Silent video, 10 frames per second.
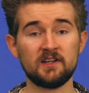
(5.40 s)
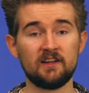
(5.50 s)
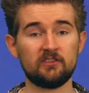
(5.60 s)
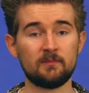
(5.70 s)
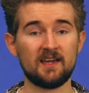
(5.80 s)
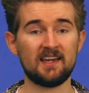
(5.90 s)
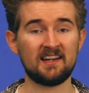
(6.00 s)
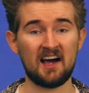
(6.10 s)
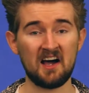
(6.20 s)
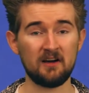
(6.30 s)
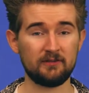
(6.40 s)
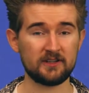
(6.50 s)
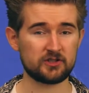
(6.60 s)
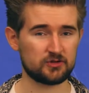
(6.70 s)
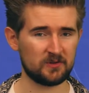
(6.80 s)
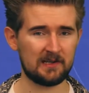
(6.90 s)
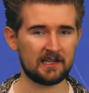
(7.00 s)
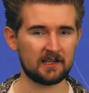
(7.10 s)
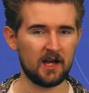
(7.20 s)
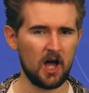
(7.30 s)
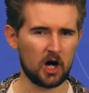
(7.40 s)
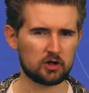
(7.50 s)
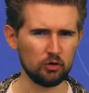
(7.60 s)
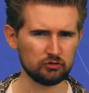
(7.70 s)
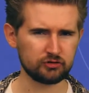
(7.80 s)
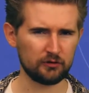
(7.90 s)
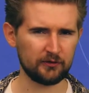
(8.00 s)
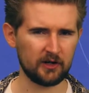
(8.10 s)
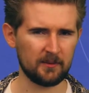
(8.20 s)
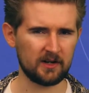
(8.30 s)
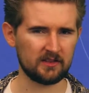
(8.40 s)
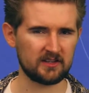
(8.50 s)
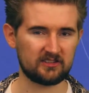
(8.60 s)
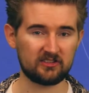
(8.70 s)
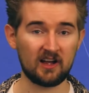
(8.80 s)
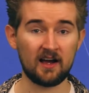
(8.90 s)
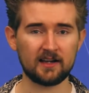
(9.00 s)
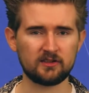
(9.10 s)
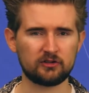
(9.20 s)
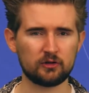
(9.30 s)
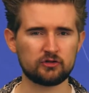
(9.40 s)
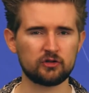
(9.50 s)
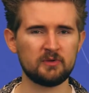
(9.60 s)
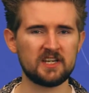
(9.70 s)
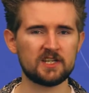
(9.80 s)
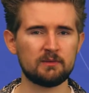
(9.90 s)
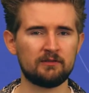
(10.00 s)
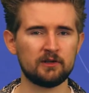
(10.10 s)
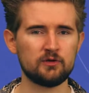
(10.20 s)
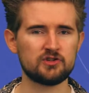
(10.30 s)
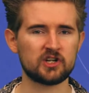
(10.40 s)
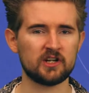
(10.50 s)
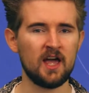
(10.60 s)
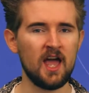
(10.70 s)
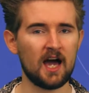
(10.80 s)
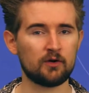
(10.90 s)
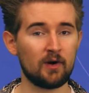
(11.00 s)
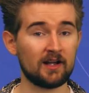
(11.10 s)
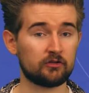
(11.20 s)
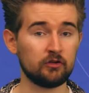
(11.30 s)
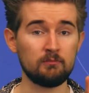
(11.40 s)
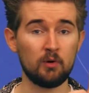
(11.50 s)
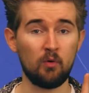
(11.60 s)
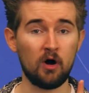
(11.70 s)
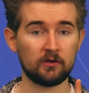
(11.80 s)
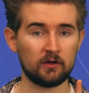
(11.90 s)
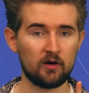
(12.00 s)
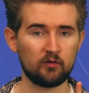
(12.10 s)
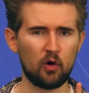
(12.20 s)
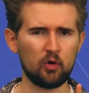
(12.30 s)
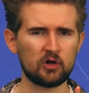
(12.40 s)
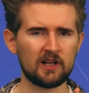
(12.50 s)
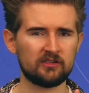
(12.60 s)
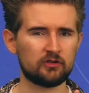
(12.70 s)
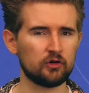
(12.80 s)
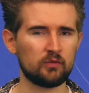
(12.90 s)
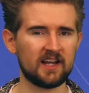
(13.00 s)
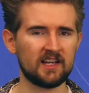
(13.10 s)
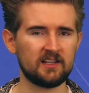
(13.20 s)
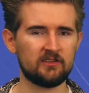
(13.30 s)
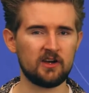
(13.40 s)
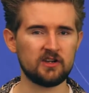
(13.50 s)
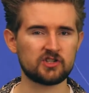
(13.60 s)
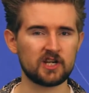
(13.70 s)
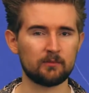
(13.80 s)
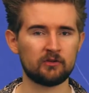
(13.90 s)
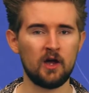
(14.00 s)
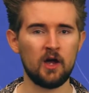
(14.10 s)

an estimated $500 billion, a cultural phenomenon that started the social media revolution and ranks #1 of all Glassdoor-rated internships,